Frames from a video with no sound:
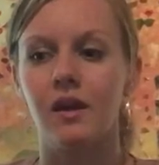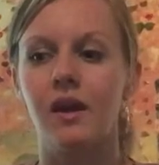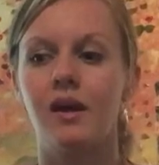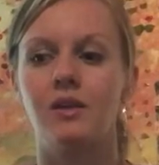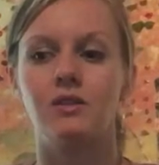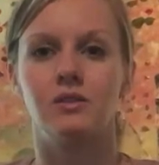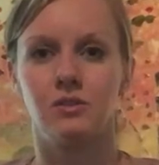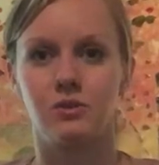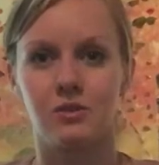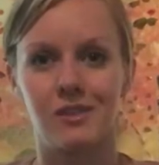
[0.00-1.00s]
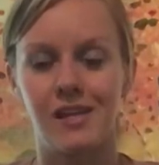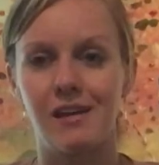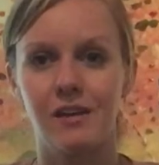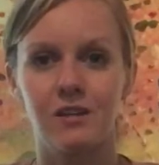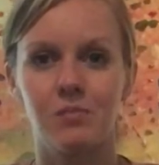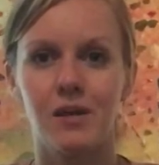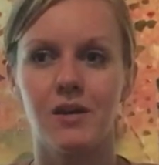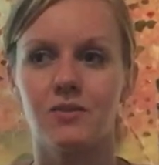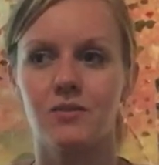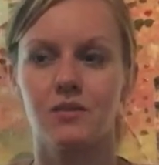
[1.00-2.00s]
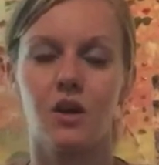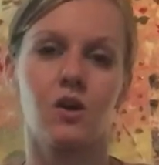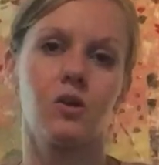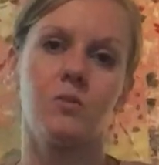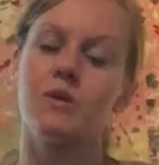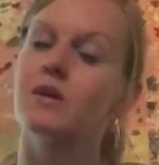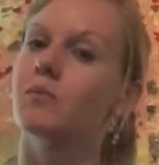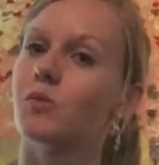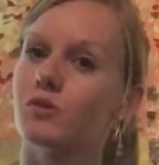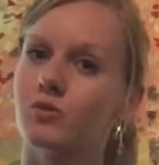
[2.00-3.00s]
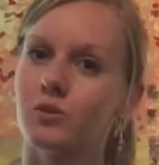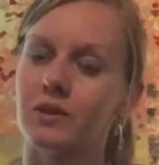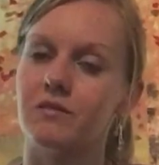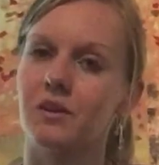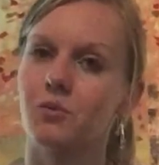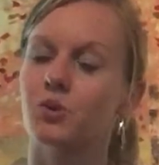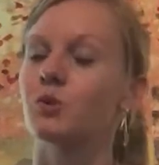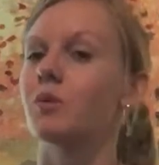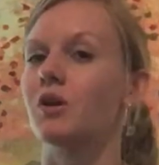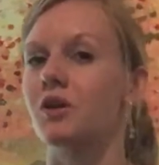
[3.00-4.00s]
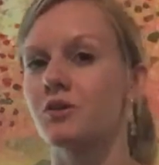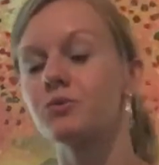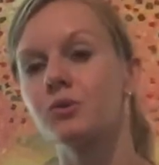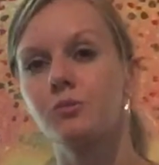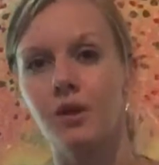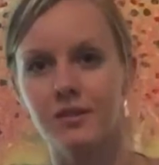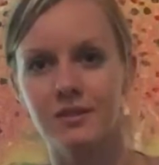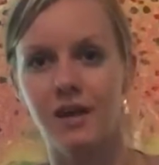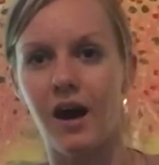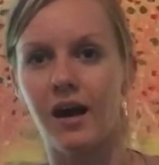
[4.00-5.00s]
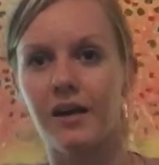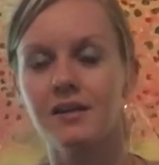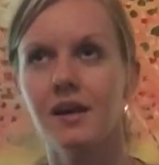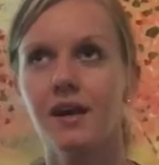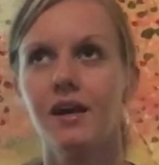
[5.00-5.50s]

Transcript: And your entertainment space, it could be more of your living room, another room on the side.